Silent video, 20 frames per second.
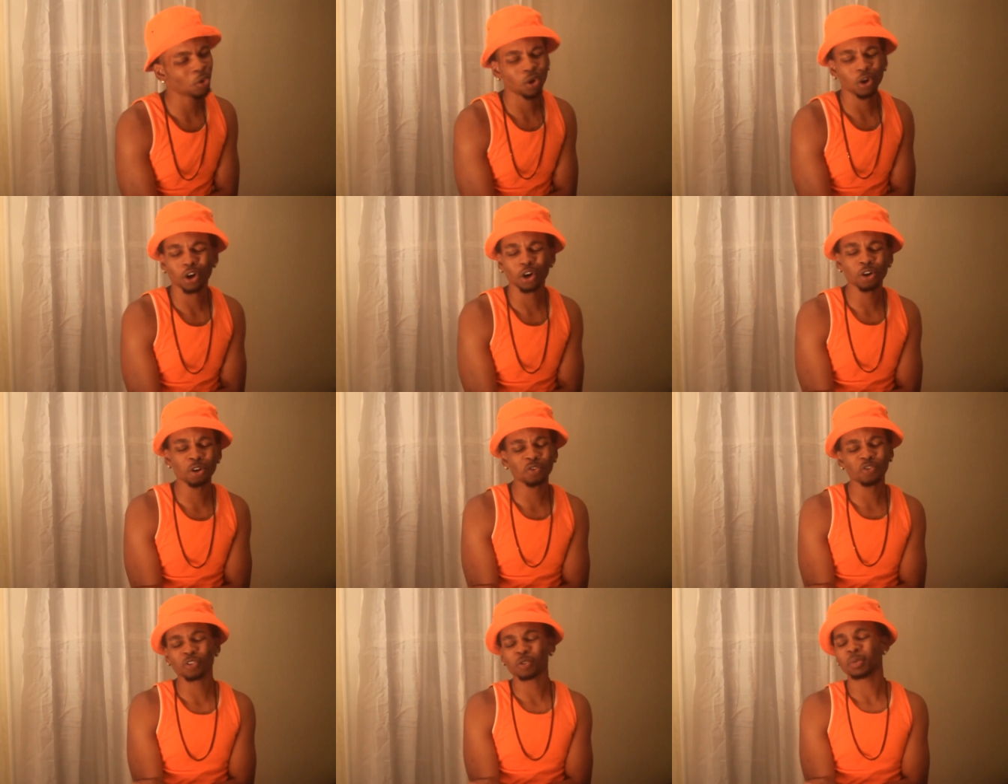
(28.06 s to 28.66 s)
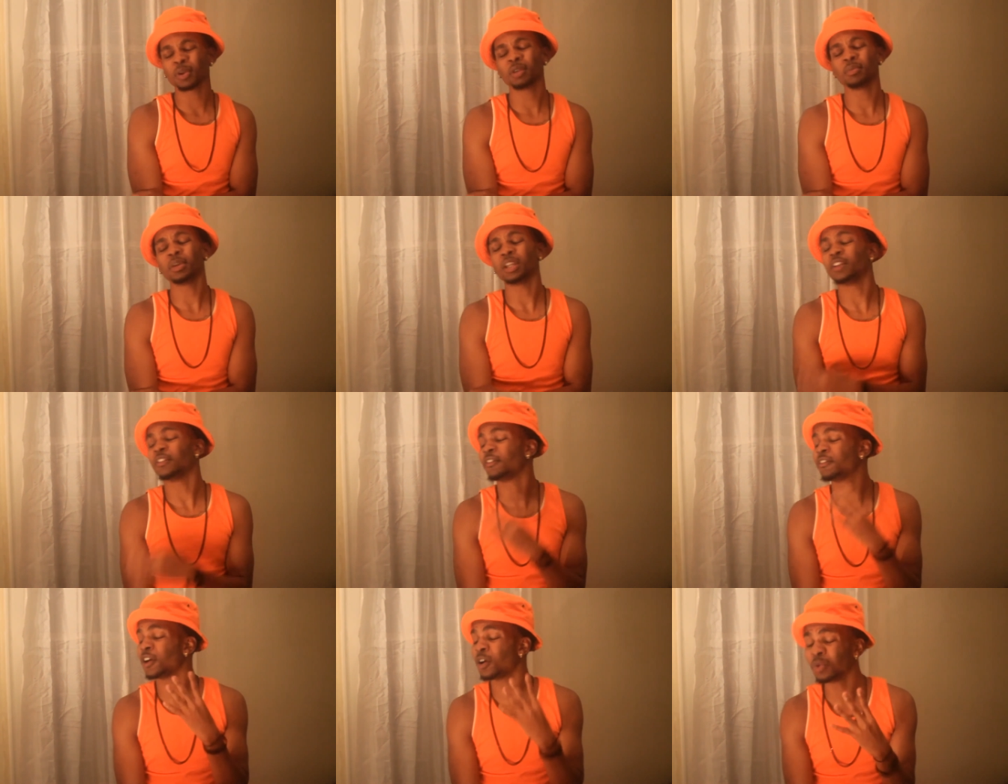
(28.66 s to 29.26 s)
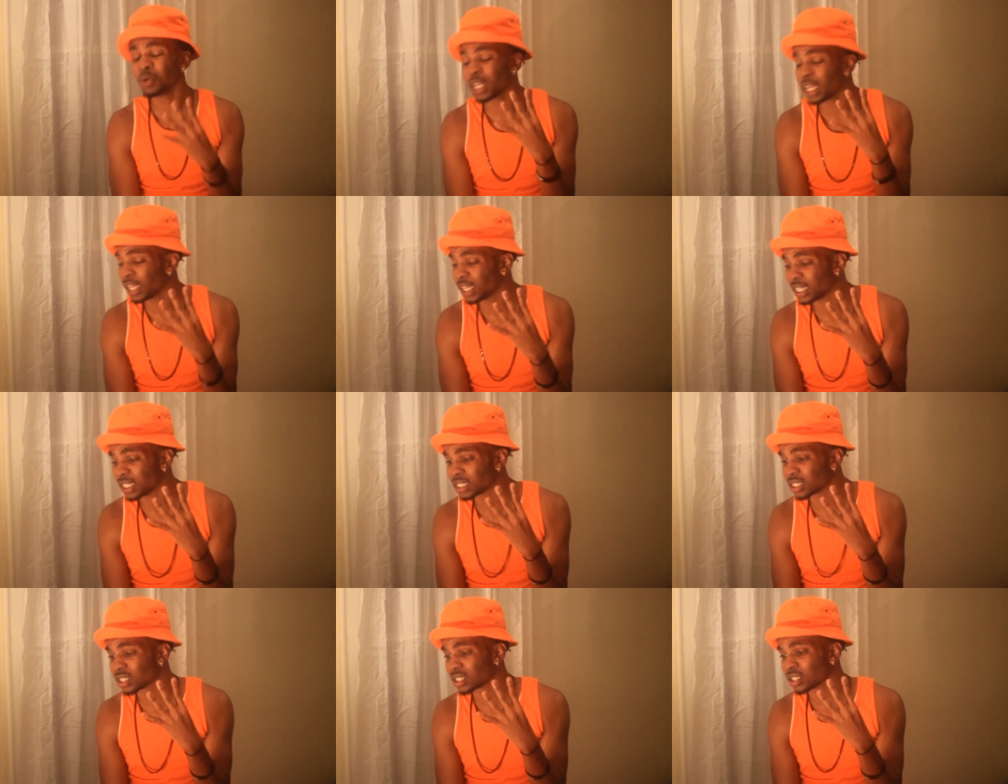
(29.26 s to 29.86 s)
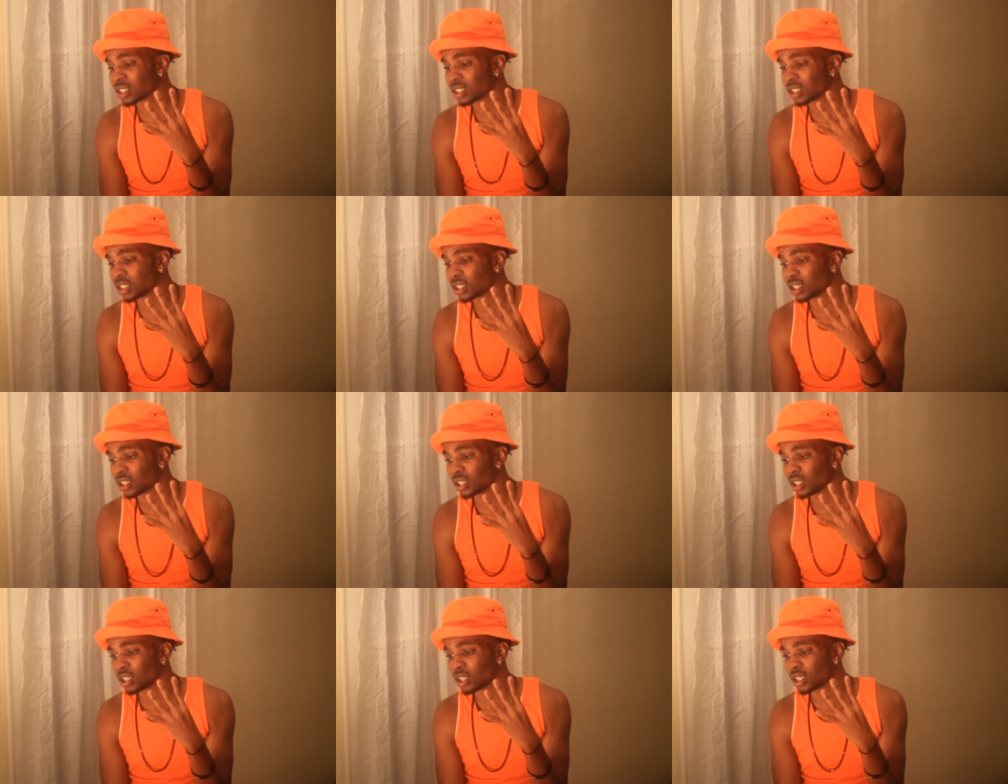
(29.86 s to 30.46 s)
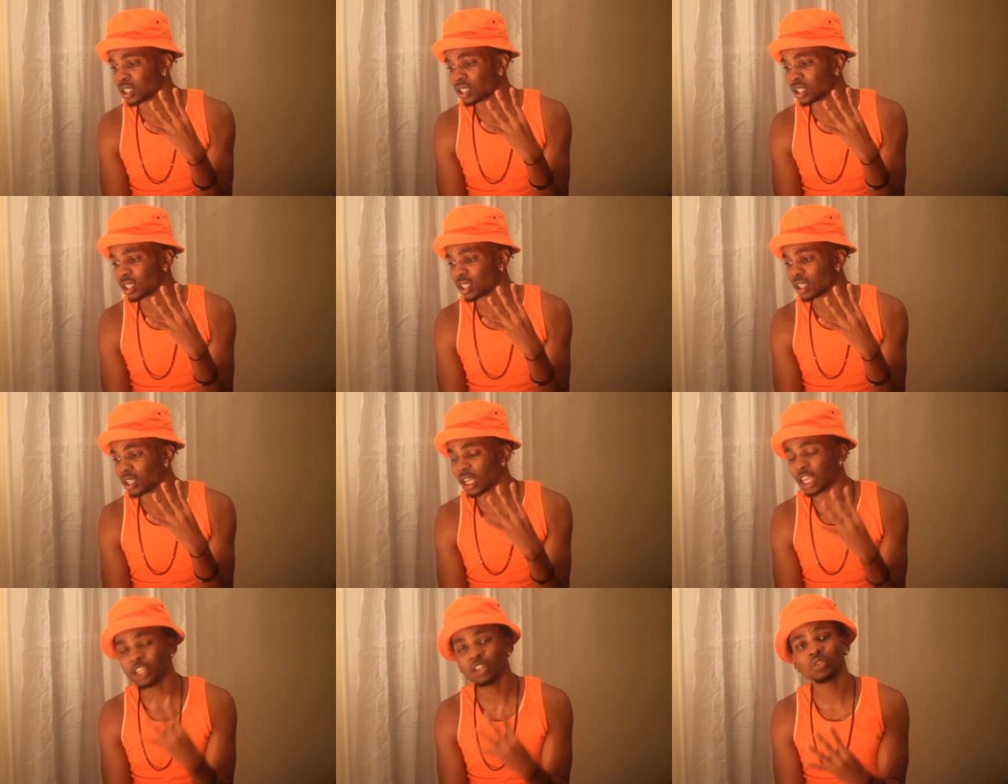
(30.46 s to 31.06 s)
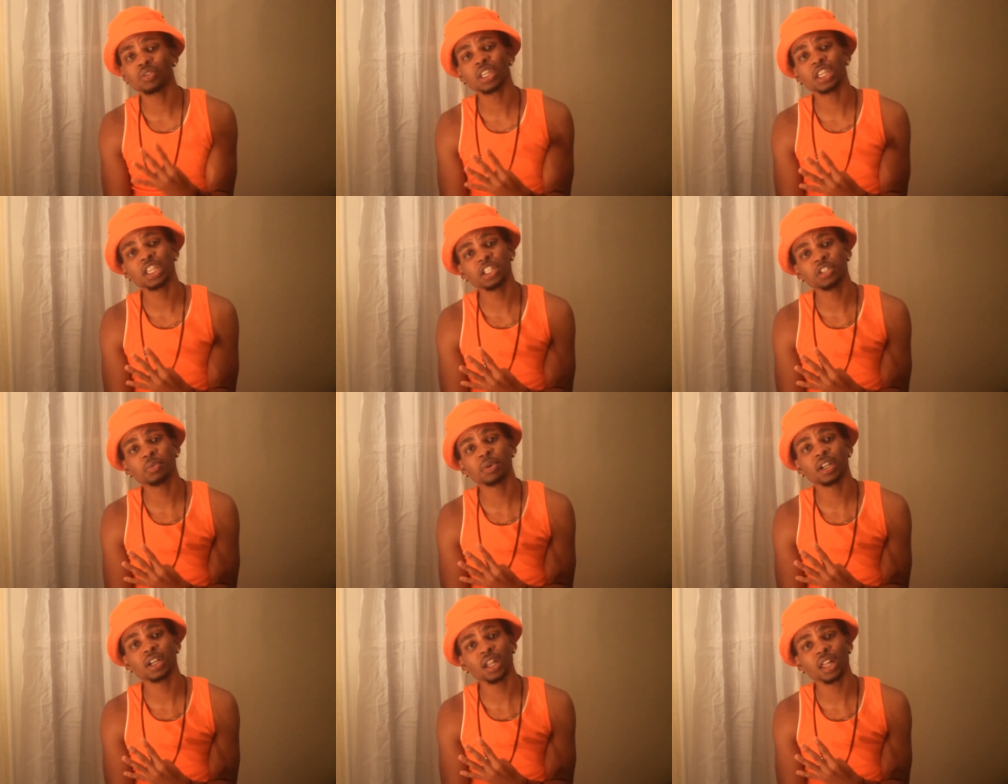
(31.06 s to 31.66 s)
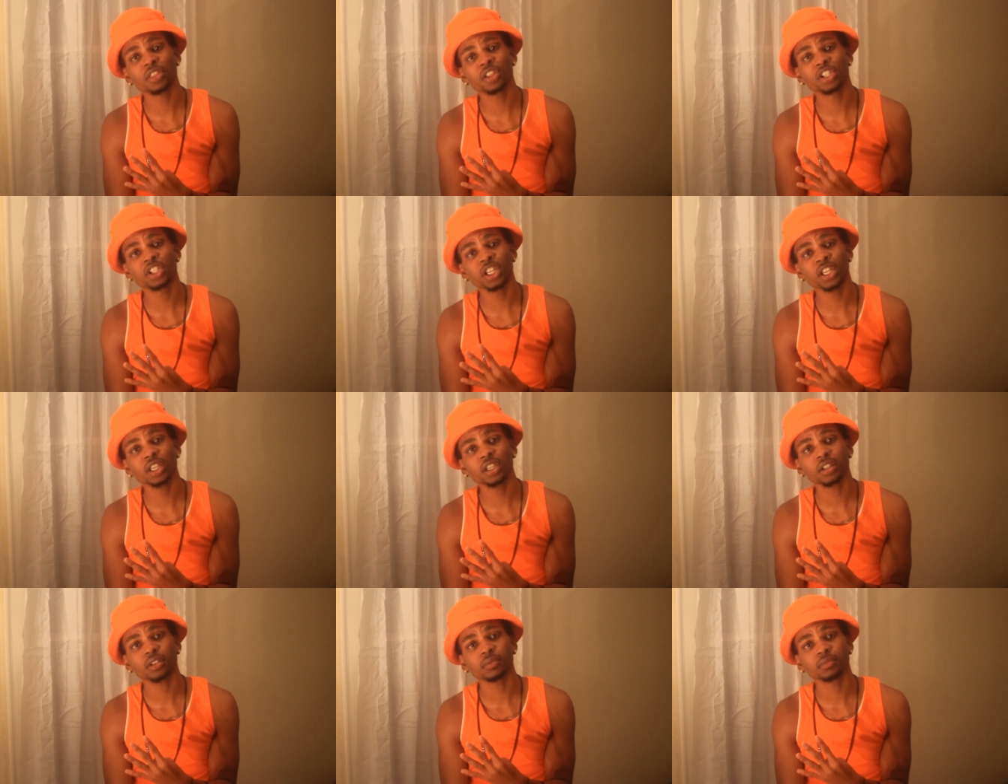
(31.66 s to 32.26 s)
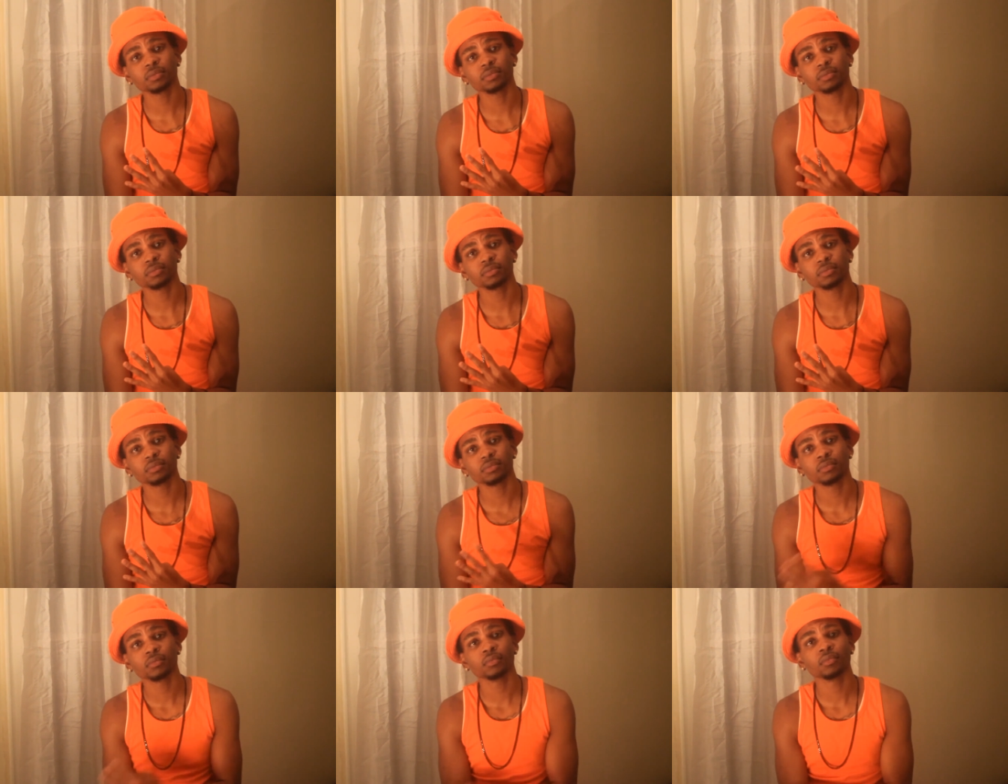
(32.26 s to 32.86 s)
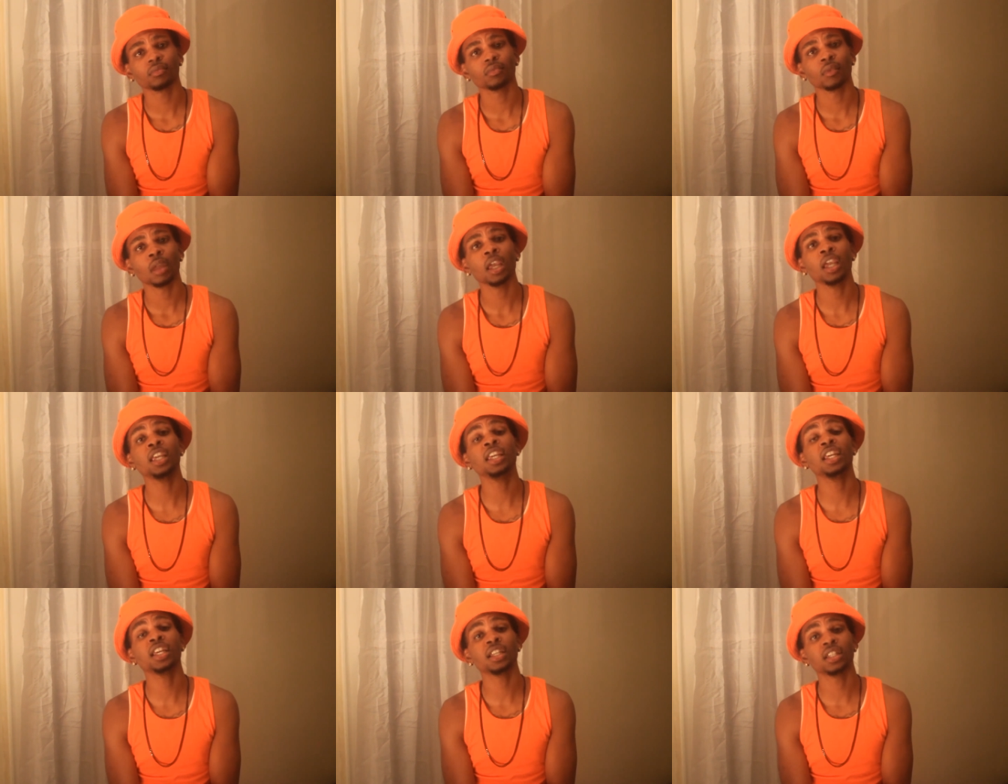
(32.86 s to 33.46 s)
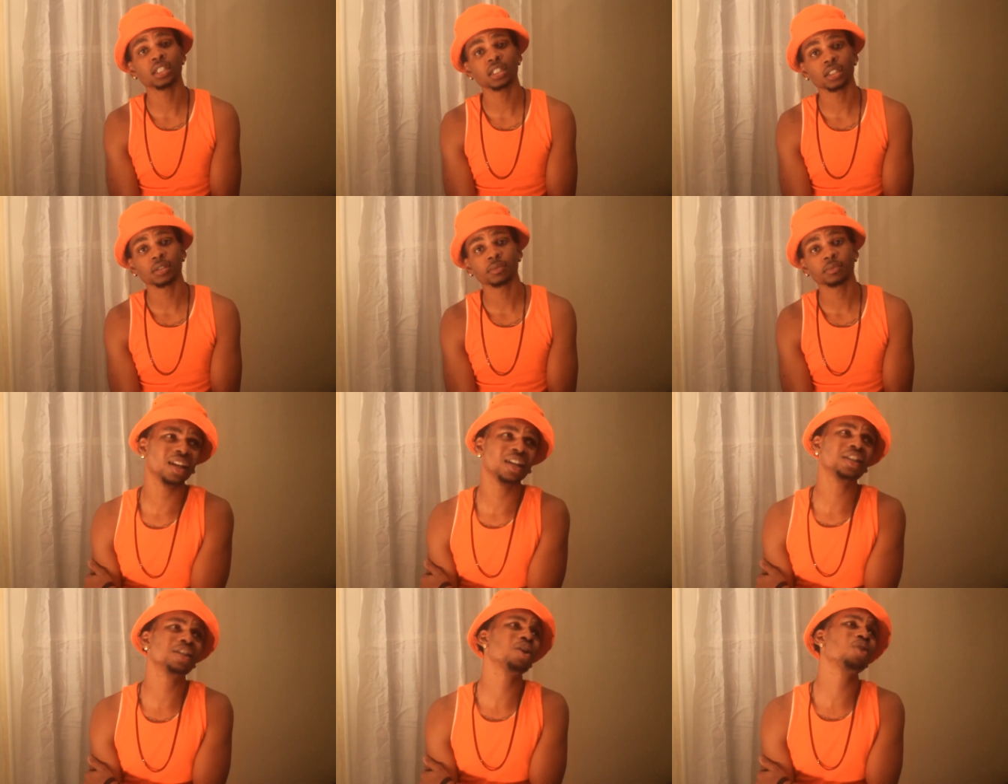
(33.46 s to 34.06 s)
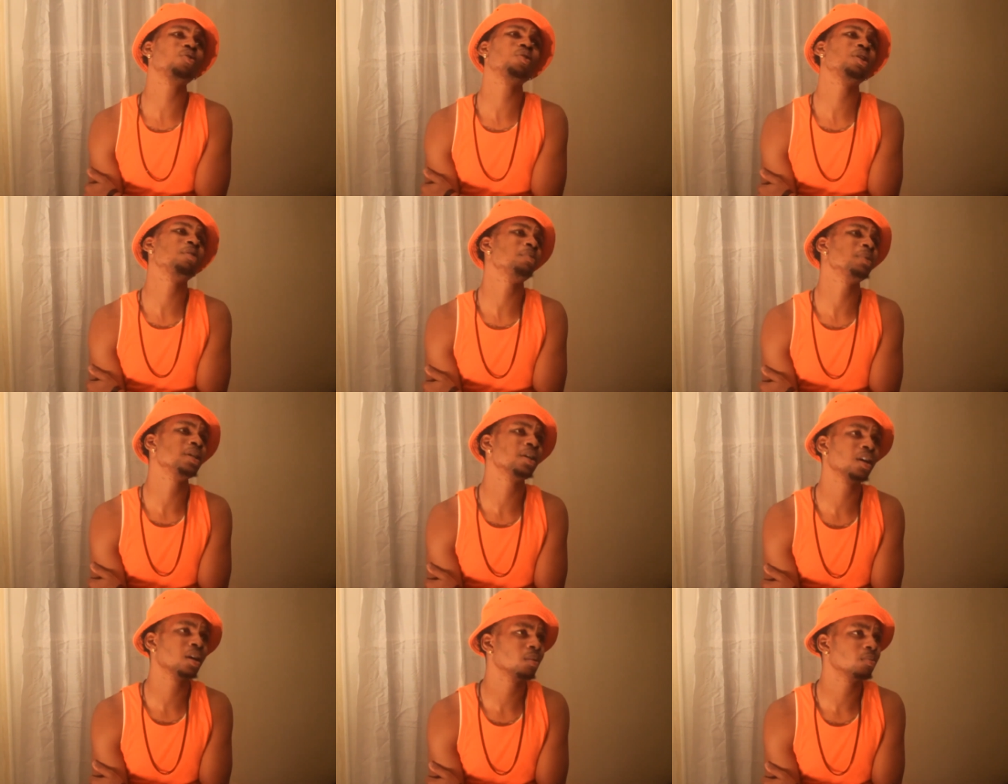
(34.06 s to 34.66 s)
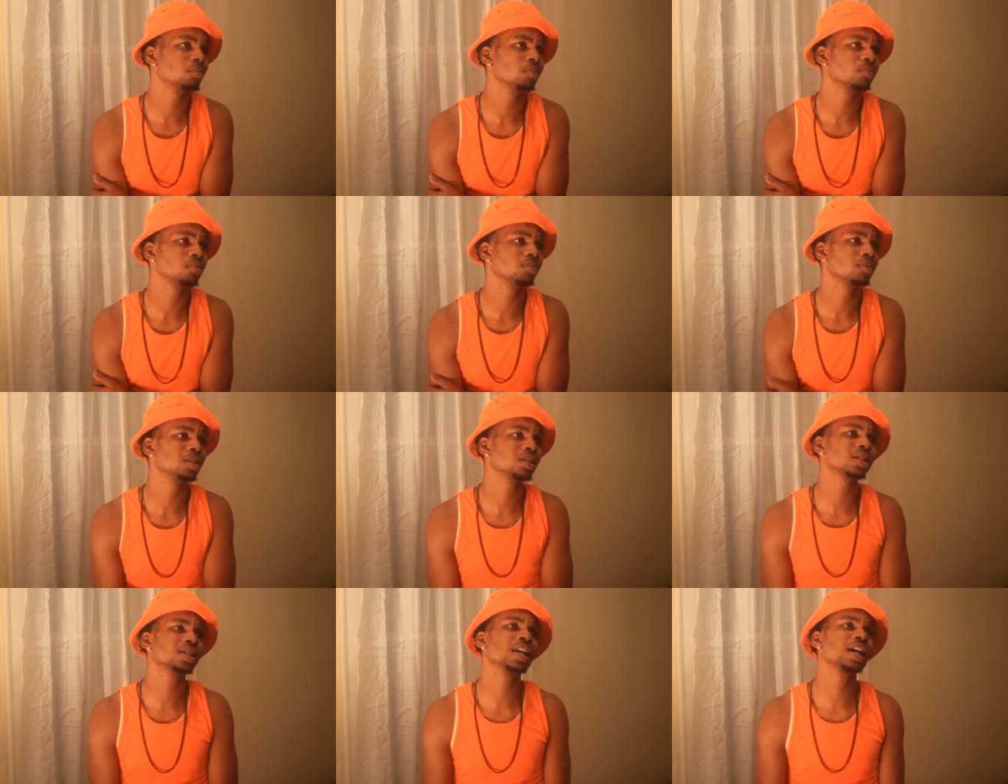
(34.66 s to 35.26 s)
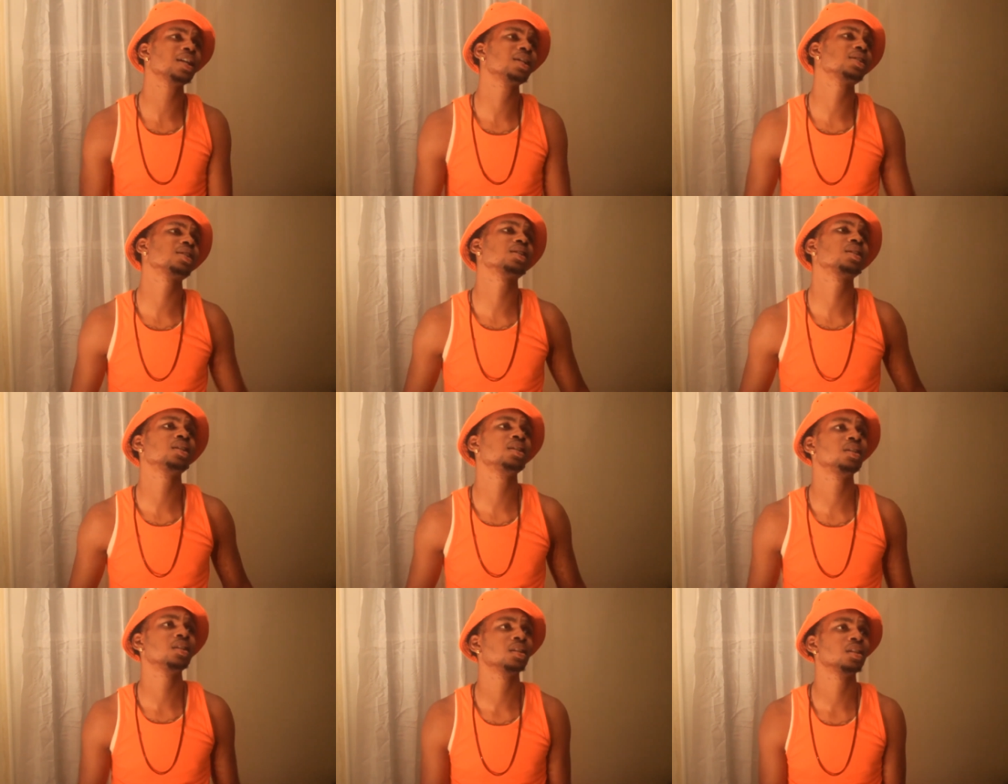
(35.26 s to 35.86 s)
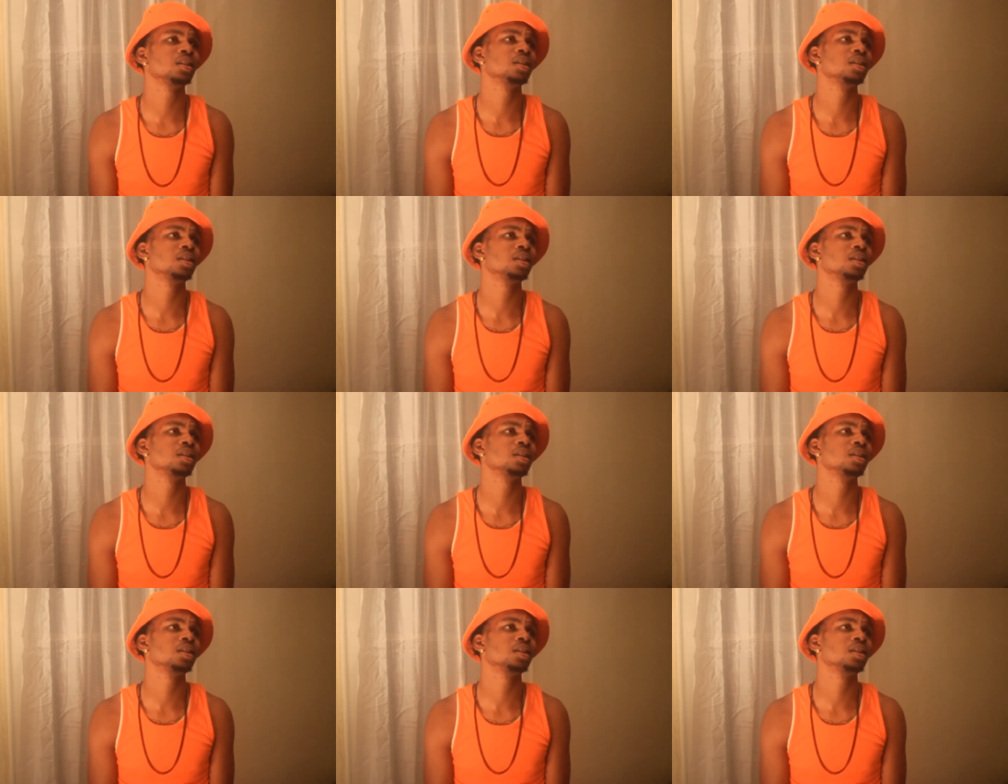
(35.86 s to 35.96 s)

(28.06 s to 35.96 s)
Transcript: or heard from him in four days, and you think he's with another chick, he is. And don't hit me up, because honestly,